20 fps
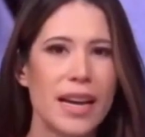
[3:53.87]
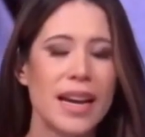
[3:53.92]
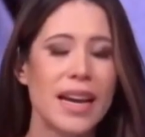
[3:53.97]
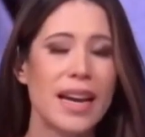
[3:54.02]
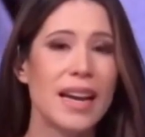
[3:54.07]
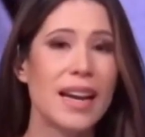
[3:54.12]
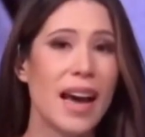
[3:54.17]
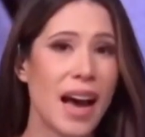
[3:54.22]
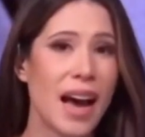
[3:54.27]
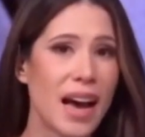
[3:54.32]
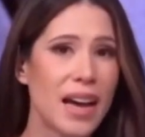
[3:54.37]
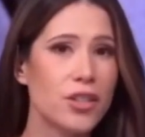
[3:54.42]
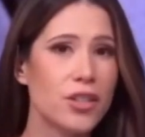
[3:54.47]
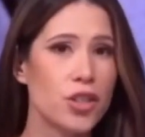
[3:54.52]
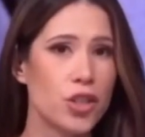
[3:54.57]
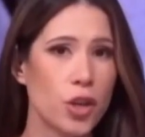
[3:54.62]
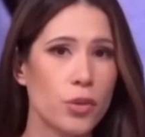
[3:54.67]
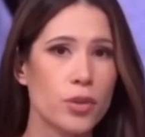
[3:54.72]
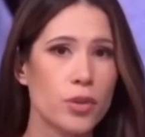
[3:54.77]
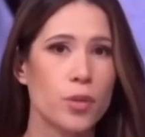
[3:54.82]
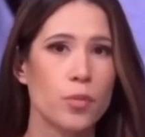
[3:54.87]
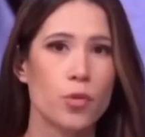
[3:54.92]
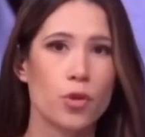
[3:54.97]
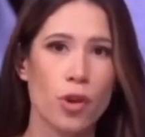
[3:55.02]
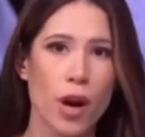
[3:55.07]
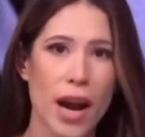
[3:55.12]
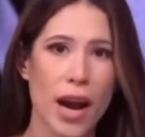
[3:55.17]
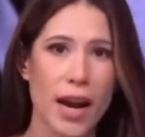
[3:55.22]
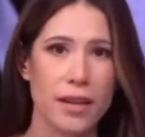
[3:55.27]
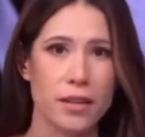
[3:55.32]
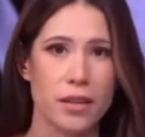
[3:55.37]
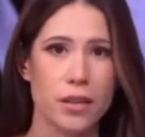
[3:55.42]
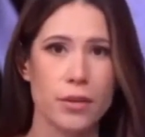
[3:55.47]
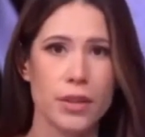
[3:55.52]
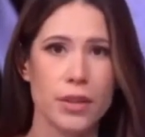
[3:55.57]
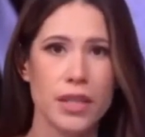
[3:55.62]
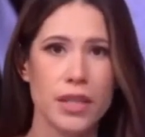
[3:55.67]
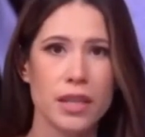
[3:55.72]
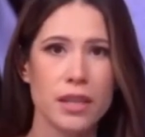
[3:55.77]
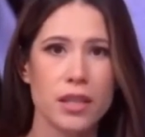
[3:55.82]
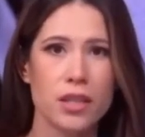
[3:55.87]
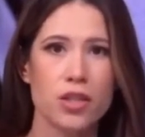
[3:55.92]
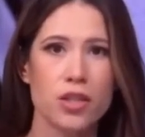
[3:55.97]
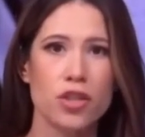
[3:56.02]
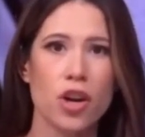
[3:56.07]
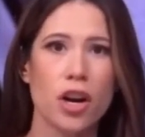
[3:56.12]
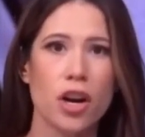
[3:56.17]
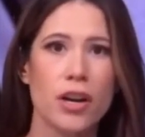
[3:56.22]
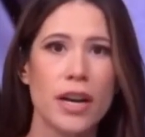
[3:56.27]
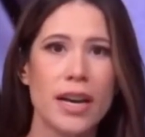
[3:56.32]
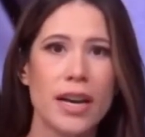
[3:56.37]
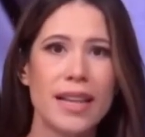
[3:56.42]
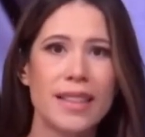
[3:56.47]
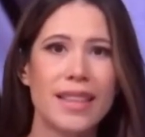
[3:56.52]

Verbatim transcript: It has shown some cracks. You can see in this chart